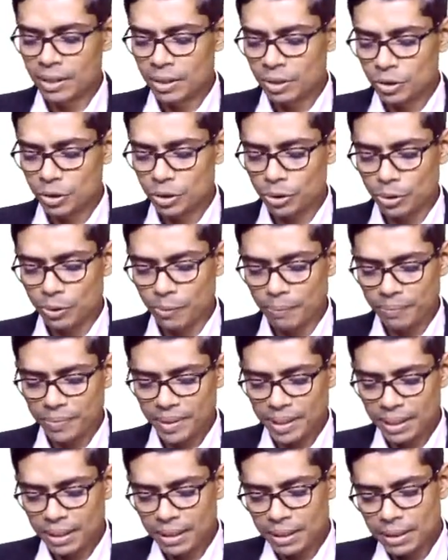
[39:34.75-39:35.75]
So
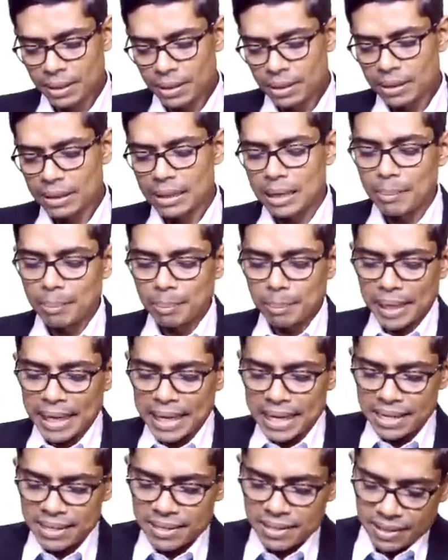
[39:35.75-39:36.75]
the
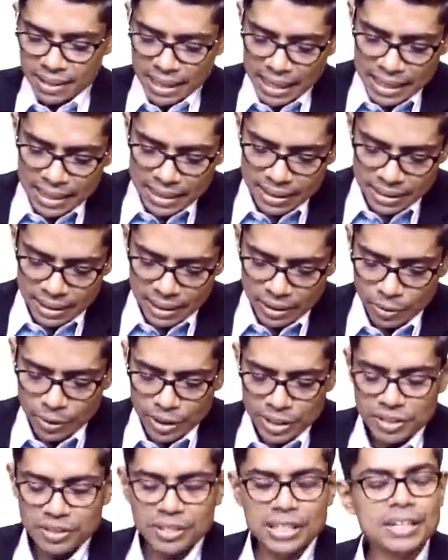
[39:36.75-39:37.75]
main center
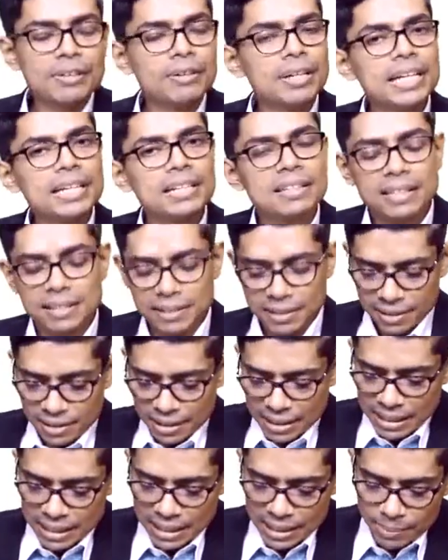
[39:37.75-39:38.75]
which regulates the
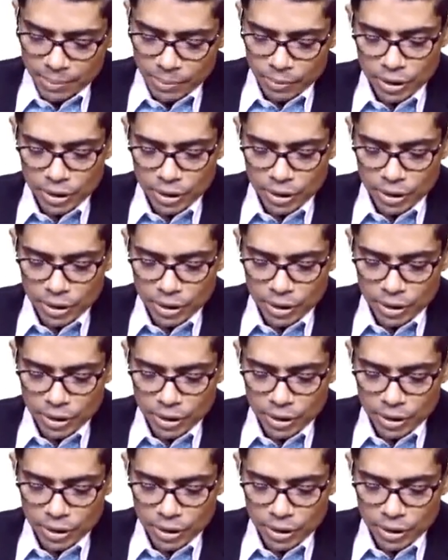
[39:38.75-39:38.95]
sleep